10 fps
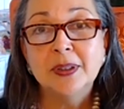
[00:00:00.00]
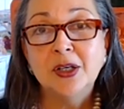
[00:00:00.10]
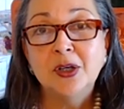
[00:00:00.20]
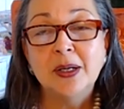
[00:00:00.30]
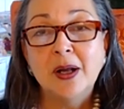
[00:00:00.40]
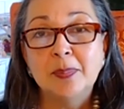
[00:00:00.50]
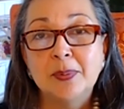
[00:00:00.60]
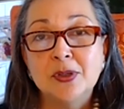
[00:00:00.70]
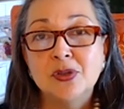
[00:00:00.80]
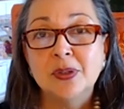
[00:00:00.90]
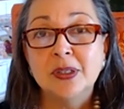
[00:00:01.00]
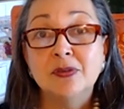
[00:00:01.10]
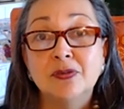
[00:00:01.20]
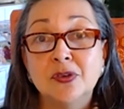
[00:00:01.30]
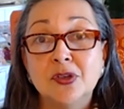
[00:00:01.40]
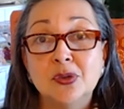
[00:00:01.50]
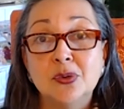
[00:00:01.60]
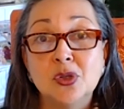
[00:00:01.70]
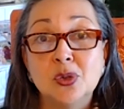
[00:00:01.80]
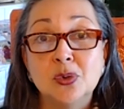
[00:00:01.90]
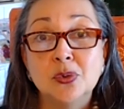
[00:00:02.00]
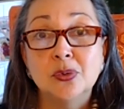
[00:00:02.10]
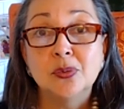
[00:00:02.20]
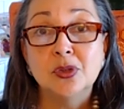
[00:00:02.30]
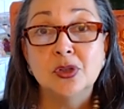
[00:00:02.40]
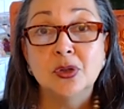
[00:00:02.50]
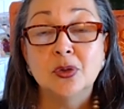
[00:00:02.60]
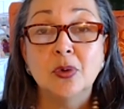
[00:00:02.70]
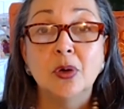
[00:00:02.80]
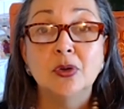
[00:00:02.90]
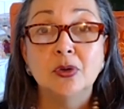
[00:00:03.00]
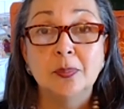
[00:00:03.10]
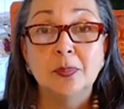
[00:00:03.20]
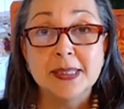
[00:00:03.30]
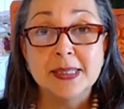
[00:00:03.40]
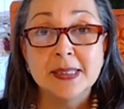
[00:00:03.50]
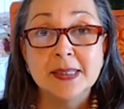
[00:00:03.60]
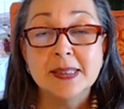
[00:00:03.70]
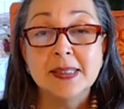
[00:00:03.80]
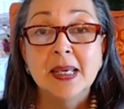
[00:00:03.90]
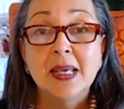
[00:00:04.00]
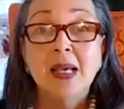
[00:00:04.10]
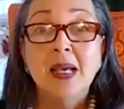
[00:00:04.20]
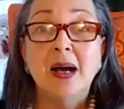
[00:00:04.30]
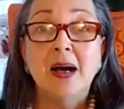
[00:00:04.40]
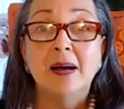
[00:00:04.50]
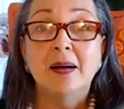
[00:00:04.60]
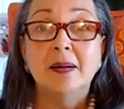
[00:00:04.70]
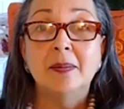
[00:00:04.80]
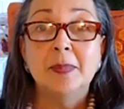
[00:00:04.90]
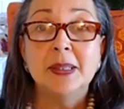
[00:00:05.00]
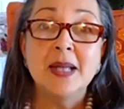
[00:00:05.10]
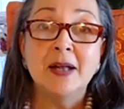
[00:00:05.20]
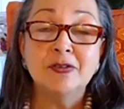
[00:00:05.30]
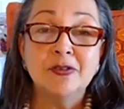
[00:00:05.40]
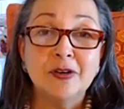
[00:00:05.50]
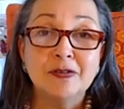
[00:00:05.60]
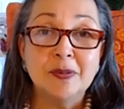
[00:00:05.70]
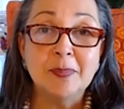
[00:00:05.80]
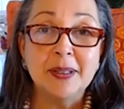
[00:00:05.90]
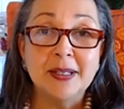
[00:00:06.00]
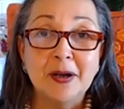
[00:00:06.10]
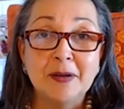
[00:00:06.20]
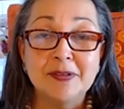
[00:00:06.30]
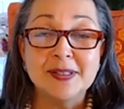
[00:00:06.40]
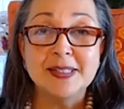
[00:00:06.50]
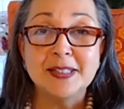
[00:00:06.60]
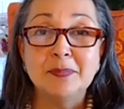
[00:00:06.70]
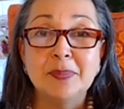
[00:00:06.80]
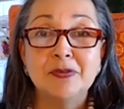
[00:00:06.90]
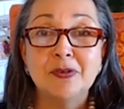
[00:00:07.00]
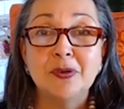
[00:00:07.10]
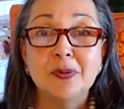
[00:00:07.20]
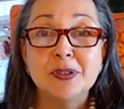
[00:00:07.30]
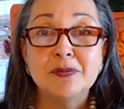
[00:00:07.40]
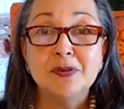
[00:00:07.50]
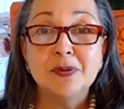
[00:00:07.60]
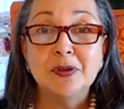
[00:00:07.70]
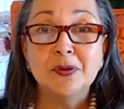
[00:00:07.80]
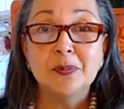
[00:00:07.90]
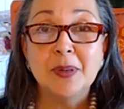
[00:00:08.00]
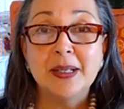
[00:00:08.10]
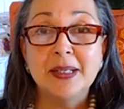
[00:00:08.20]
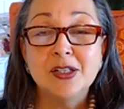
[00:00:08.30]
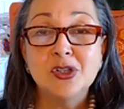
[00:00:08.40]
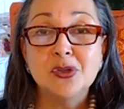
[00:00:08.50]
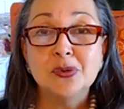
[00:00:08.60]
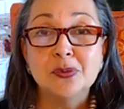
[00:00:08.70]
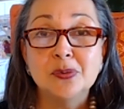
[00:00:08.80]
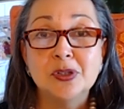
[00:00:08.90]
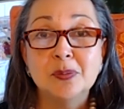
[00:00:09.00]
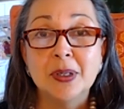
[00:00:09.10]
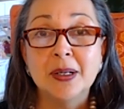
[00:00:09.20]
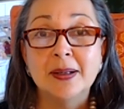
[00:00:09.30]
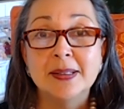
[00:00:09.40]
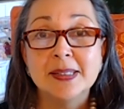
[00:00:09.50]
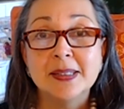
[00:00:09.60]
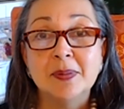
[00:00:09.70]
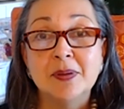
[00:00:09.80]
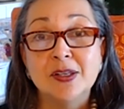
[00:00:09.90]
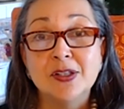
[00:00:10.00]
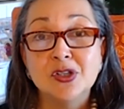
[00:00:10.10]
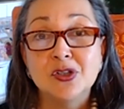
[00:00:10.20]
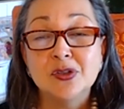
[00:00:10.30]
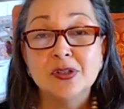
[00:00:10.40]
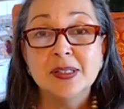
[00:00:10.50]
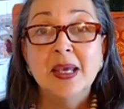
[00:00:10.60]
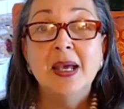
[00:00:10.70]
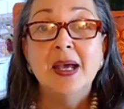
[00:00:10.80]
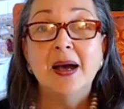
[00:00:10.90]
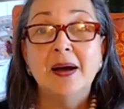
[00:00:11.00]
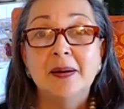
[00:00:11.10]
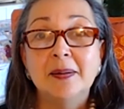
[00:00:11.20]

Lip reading: a really great opportunity for you to grow your business. It's not for everybody, obviously, but for those of you that are ready to bring on some investors,